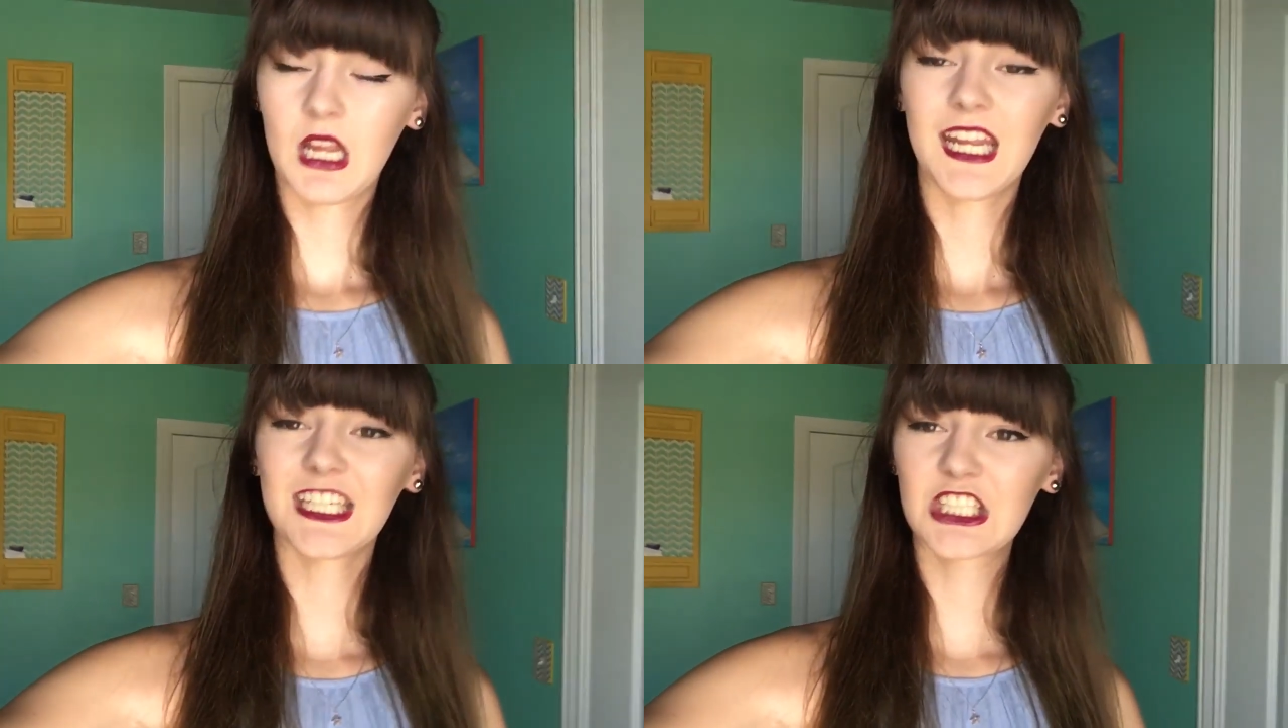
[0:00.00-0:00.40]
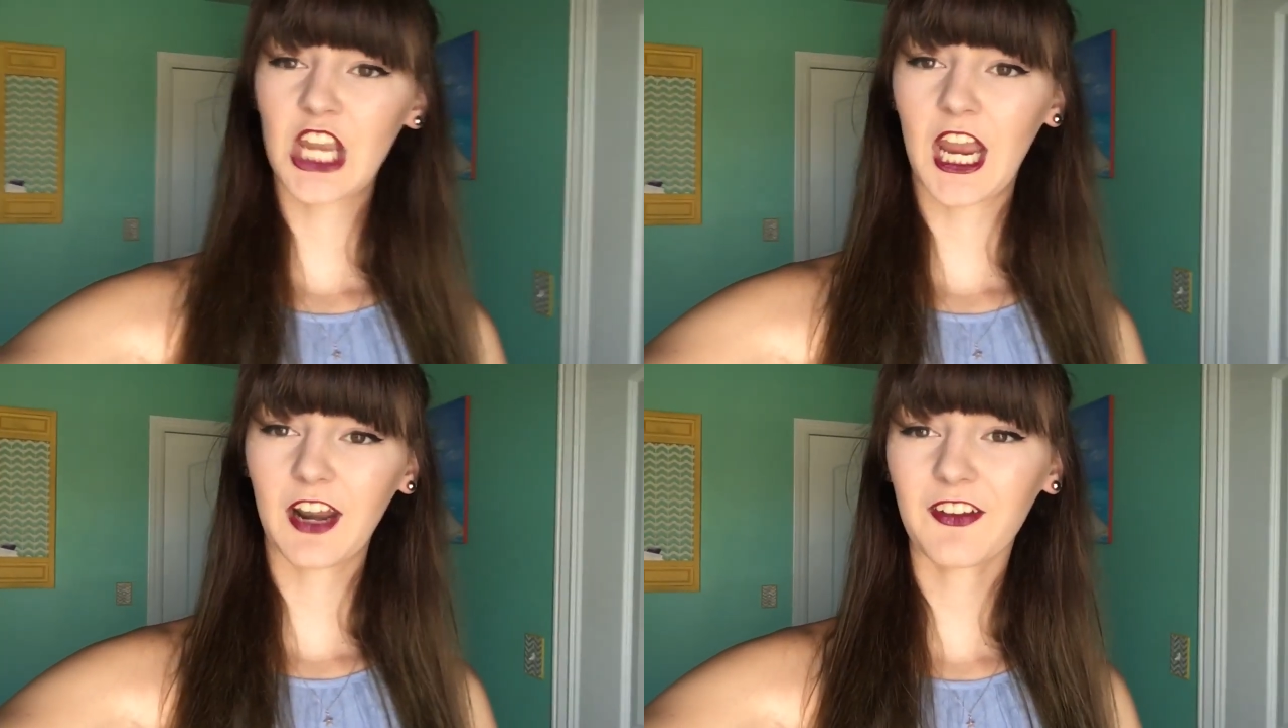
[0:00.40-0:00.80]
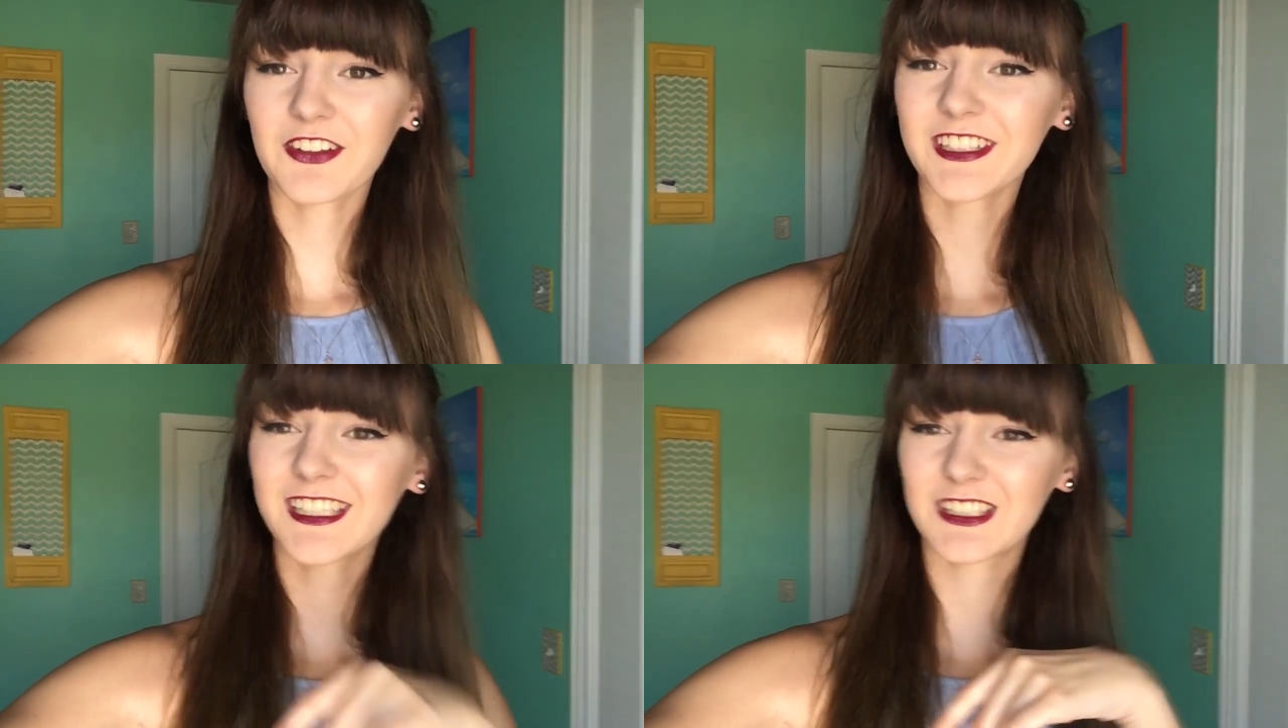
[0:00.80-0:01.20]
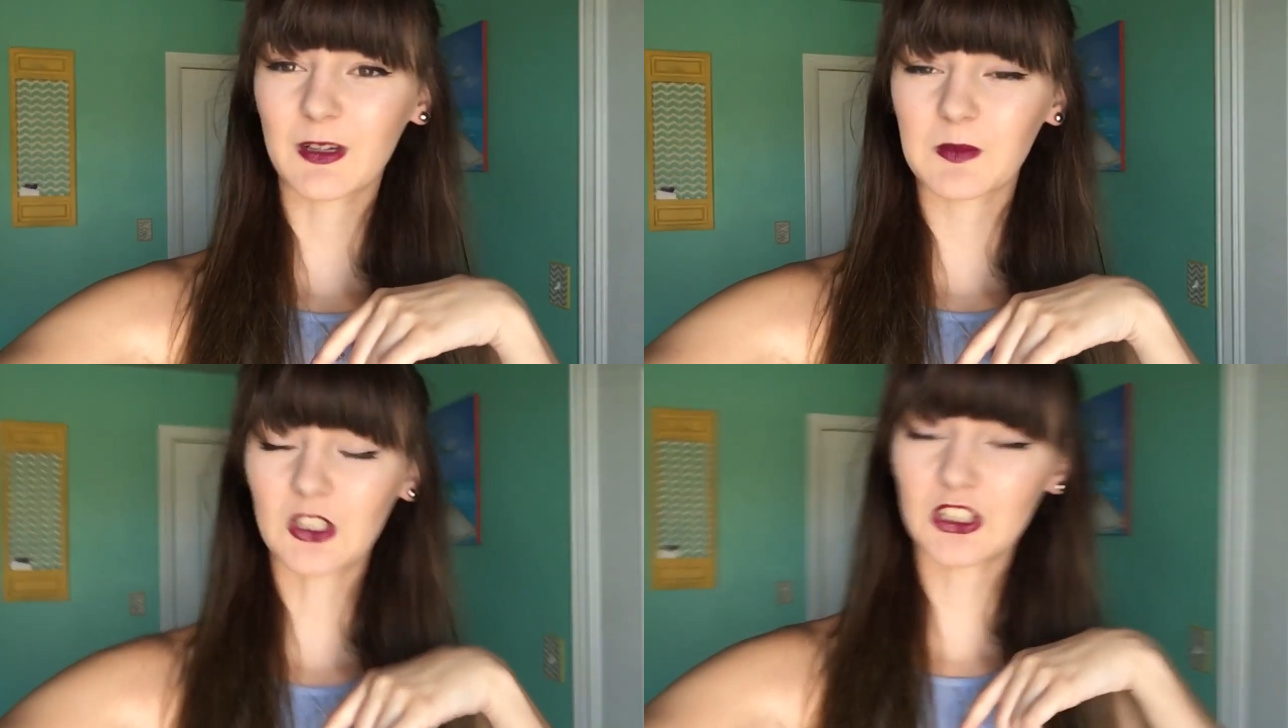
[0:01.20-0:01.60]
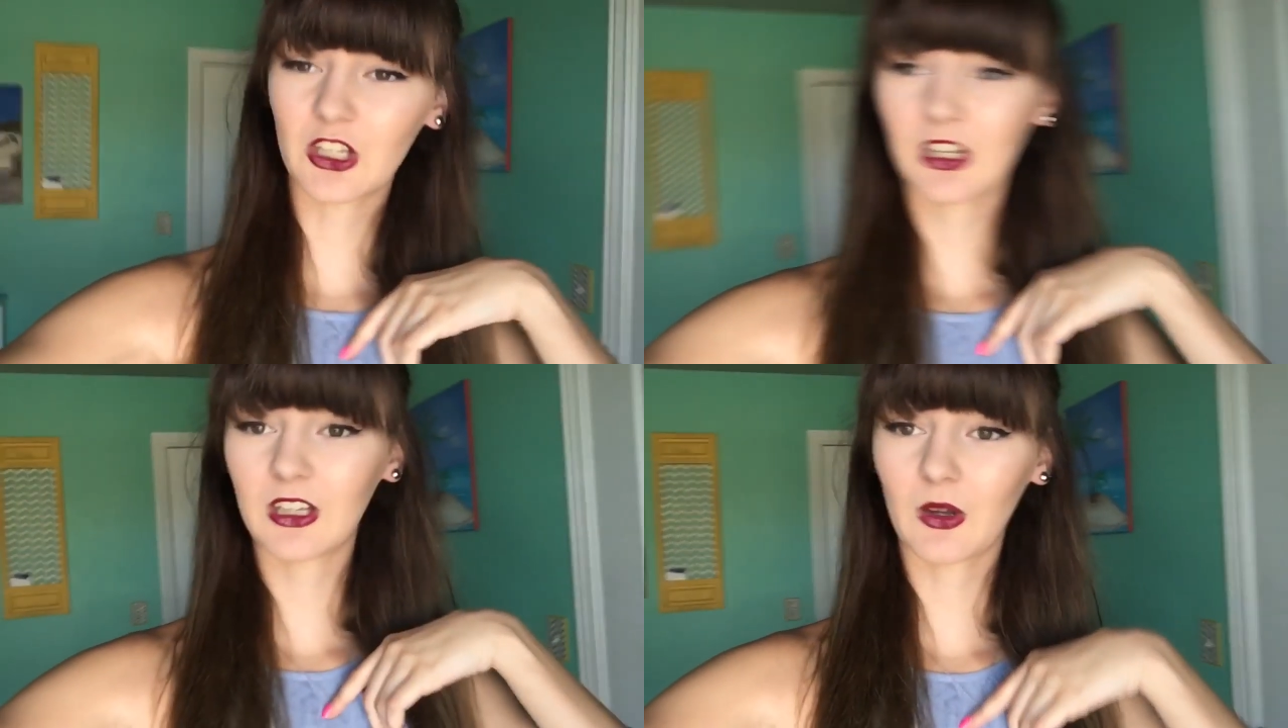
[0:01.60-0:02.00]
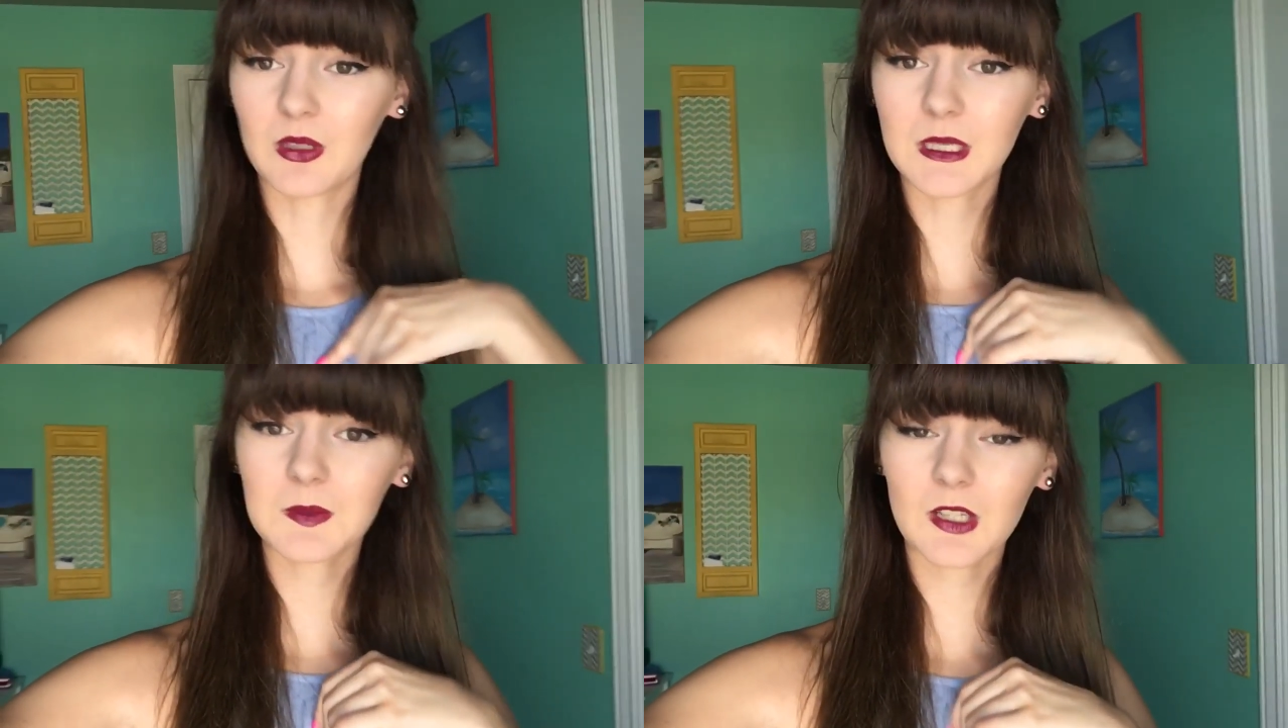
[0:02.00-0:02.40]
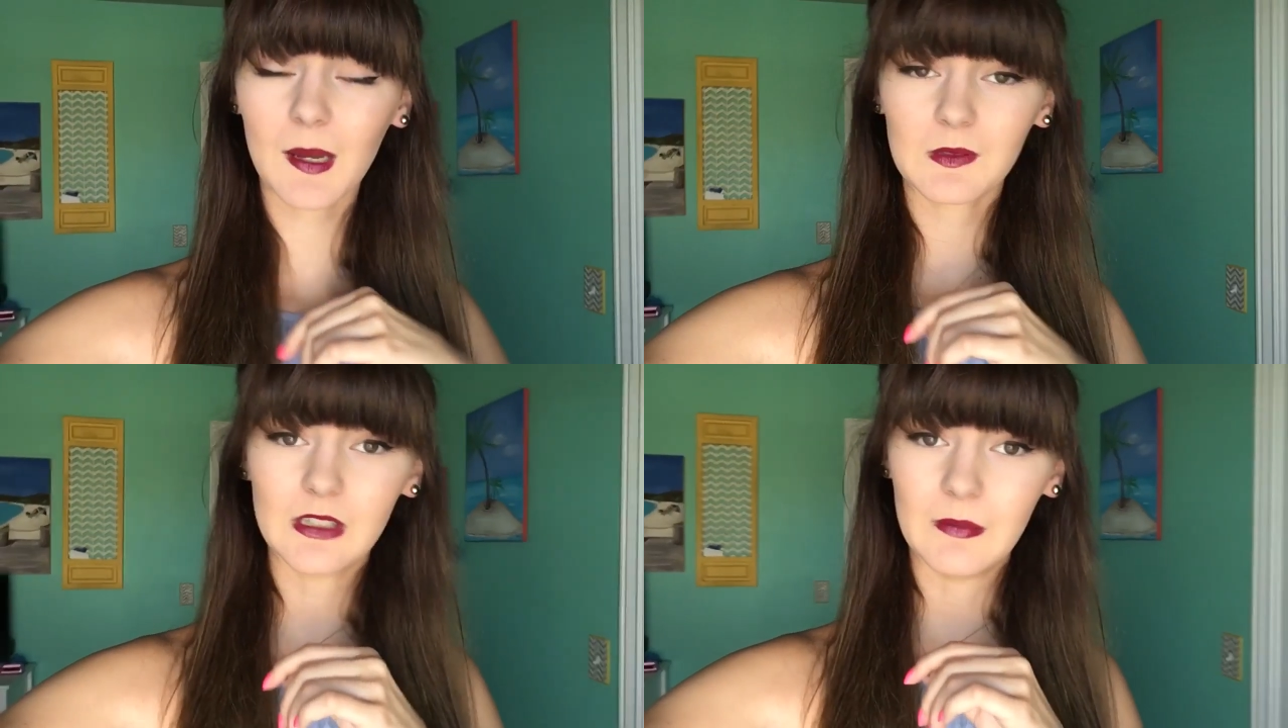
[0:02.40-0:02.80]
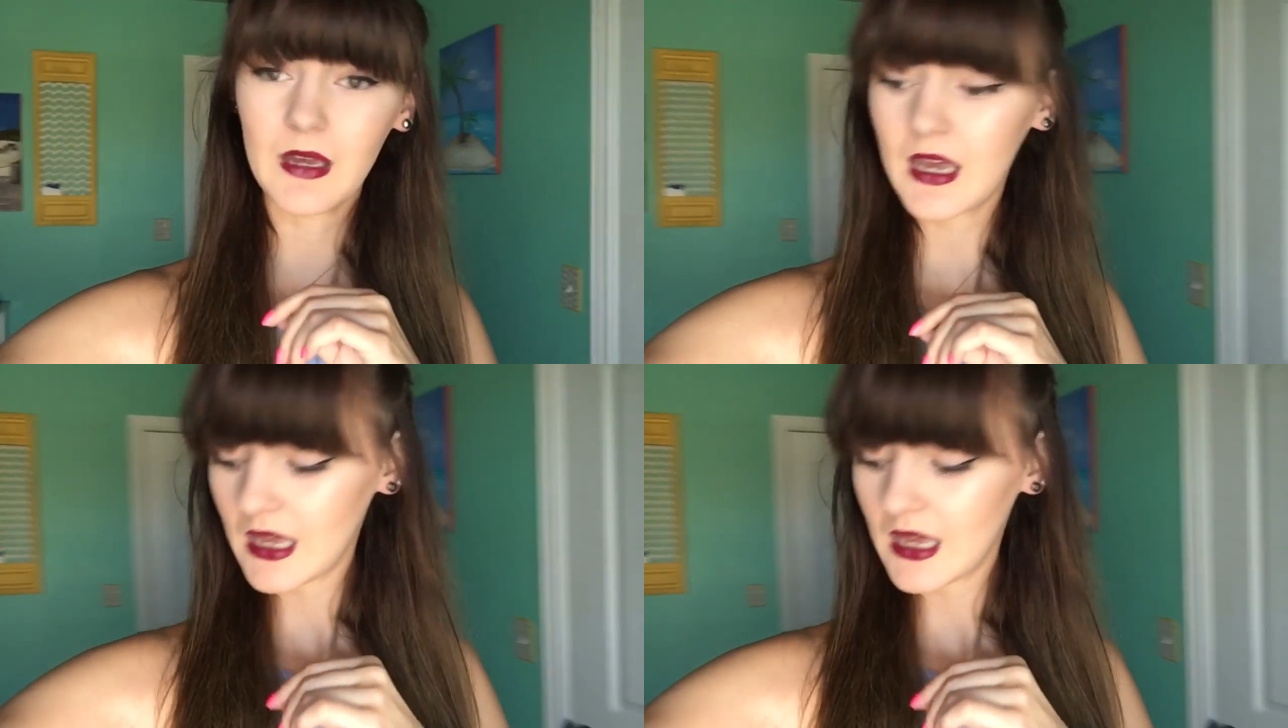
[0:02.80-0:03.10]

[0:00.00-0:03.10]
his channel in the description so you can go and subscribe to him.